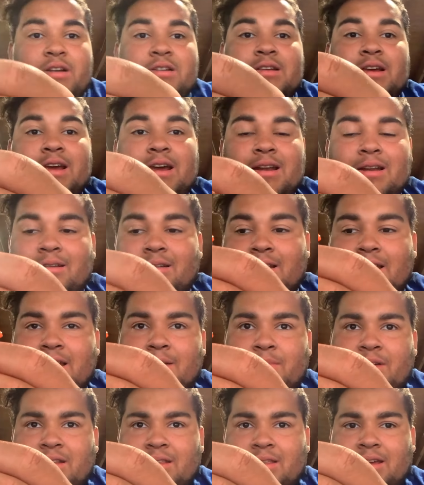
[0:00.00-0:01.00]
is I kind of like
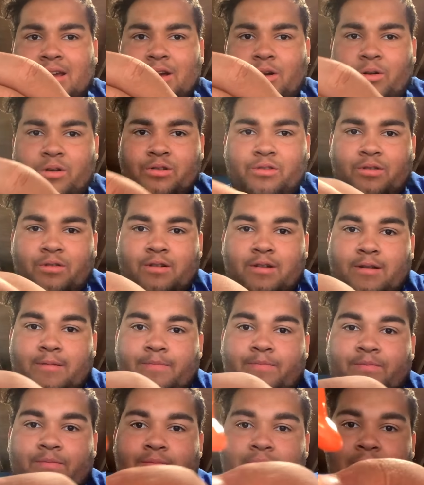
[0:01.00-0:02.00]
about the character,
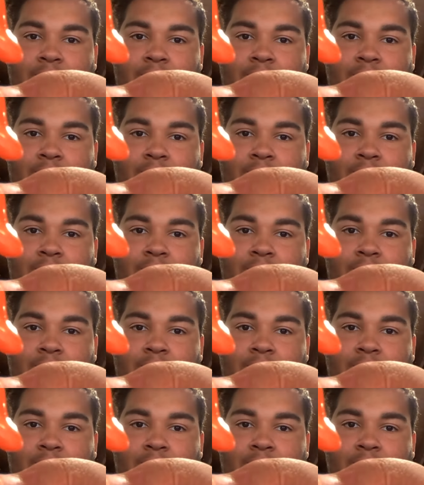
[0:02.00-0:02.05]
um,